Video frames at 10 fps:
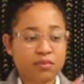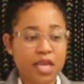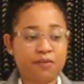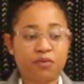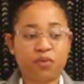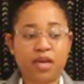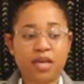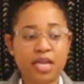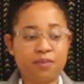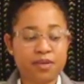have it ready,
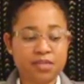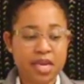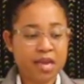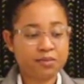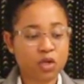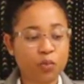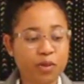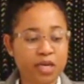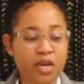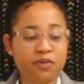get my tabs open
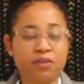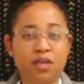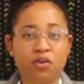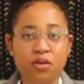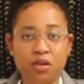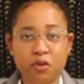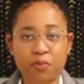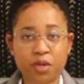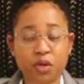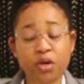and everything on the
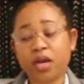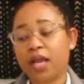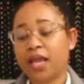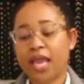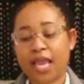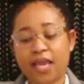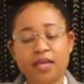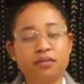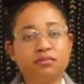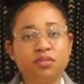computer
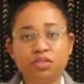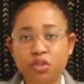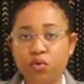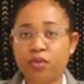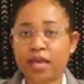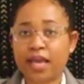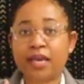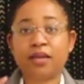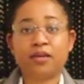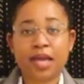and do that
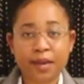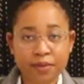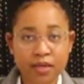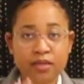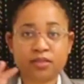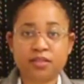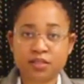and adapt it,